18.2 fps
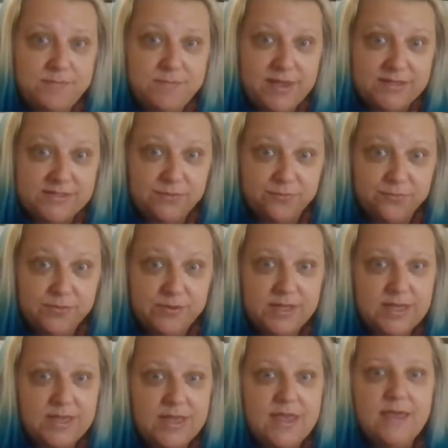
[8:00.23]
makes a
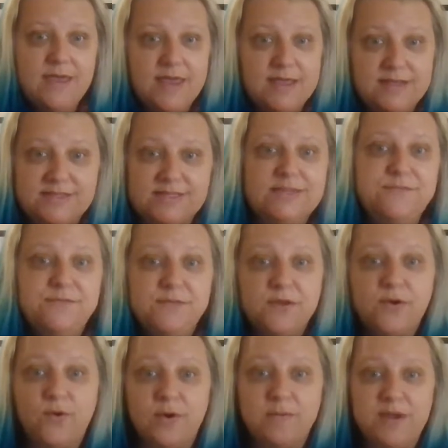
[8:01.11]
ruling, it's as if
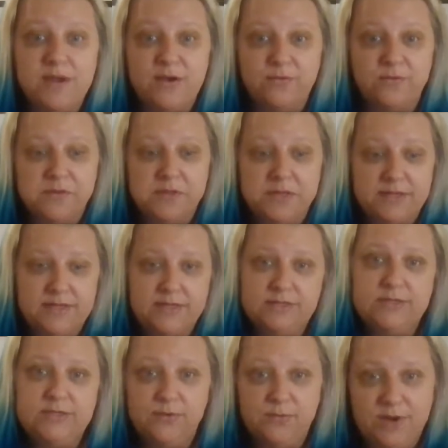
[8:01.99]
the court made a ruling.
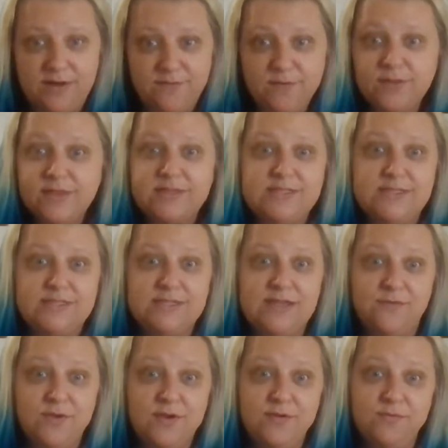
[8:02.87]
So whatever this
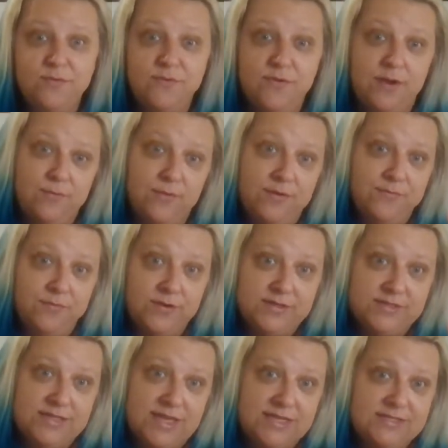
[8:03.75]
discovery
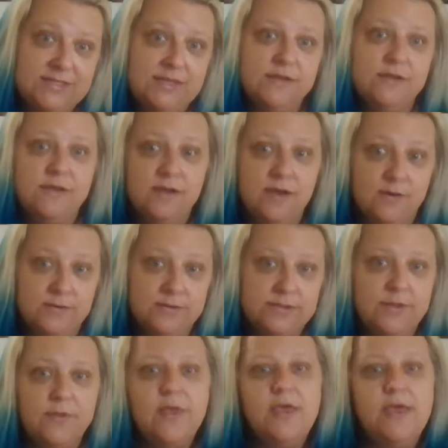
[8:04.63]
referee says
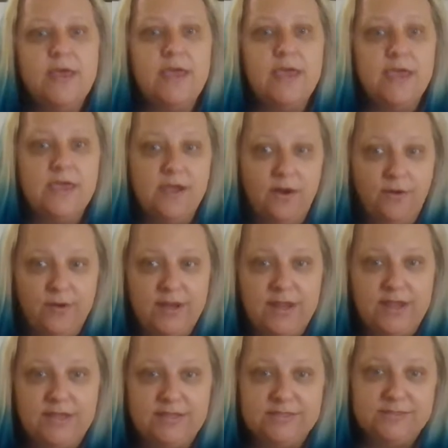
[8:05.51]
goes. He
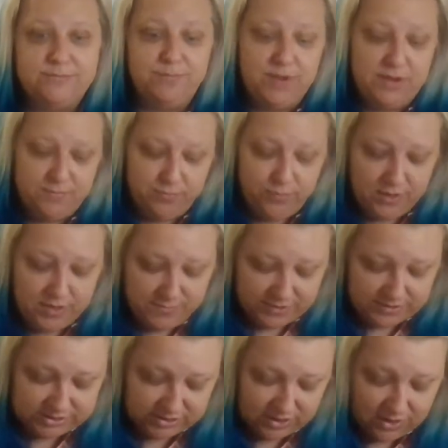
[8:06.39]
already has been pretty
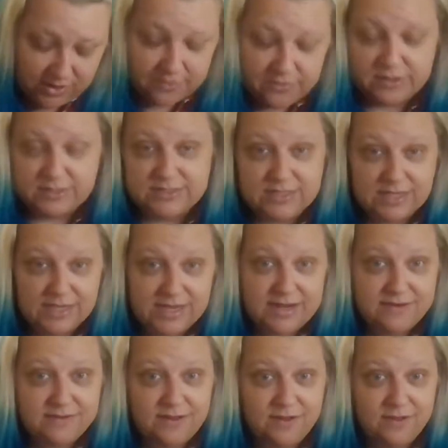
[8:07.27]
much on our
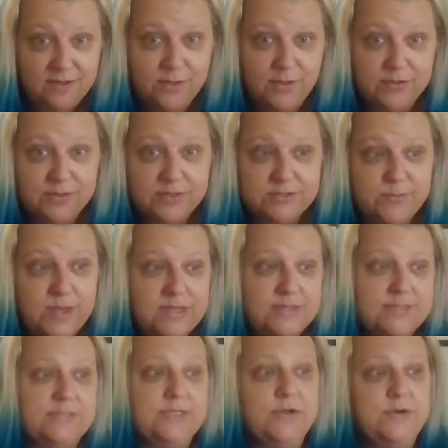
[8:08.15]
side all along this
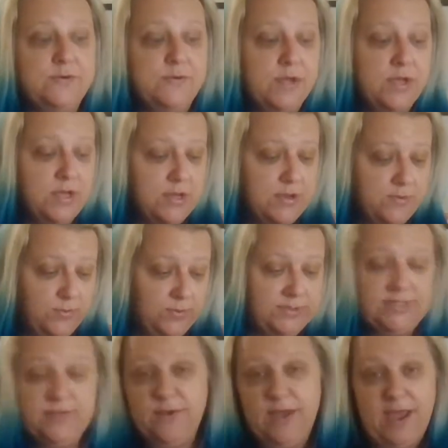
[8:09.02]
way. So we'll
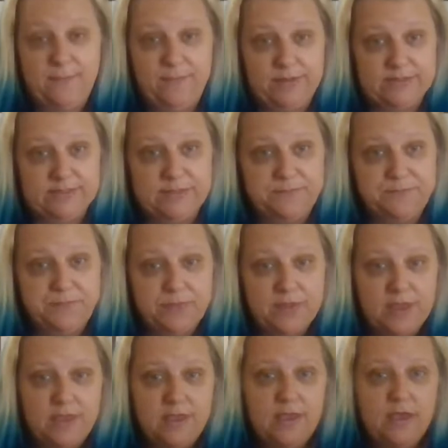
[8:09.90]
see what happens.
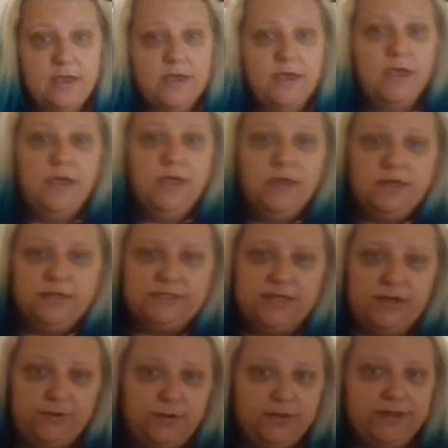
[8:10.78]

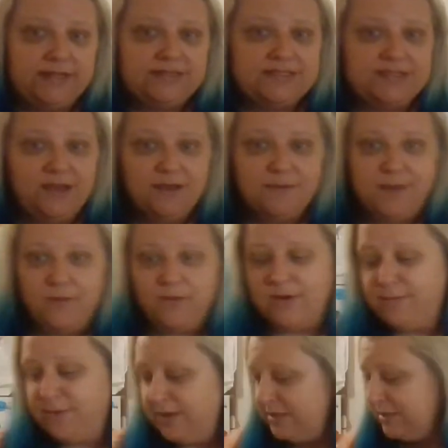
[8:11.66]
So let's talk about
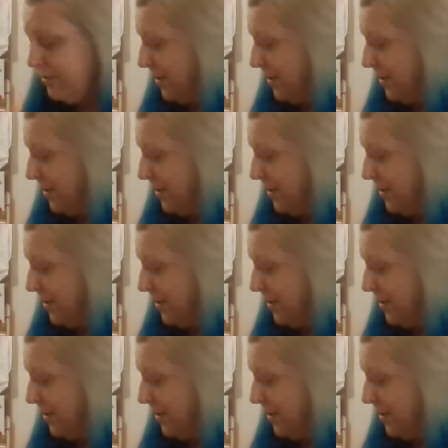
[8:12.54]
what I'm going to do.